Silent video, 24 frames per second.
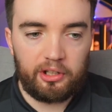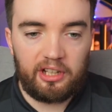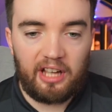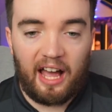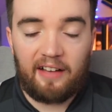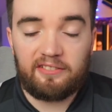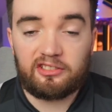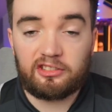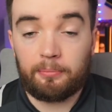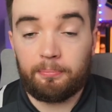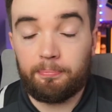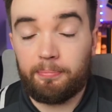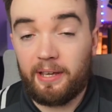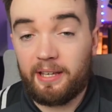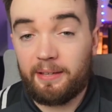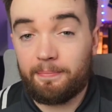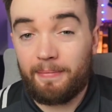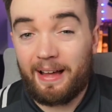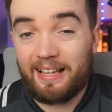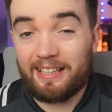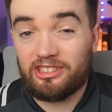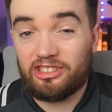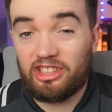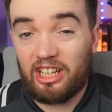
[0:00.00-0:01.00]
Have some big
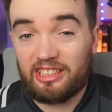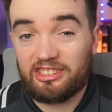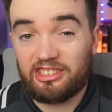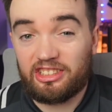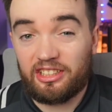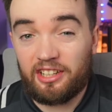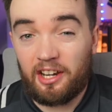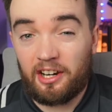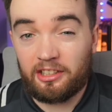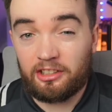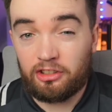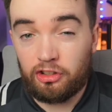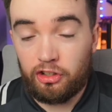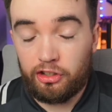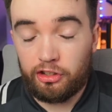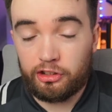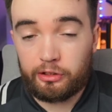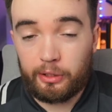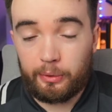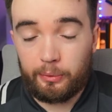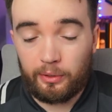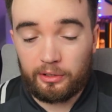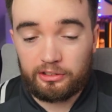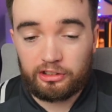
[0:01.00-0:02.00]
Manchester United news
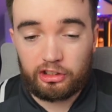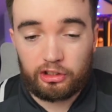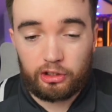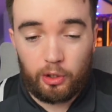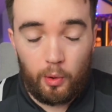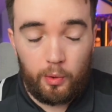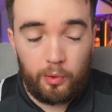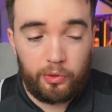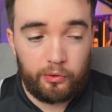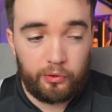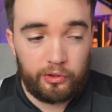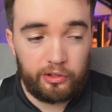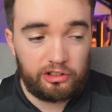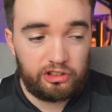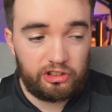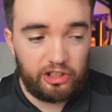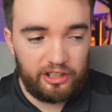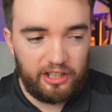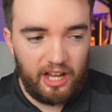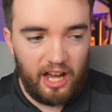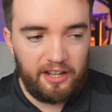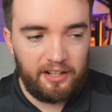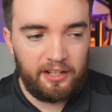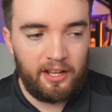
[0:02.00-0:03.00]
you want to go through
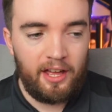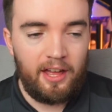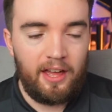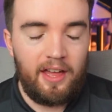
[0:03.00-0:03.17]
tonight.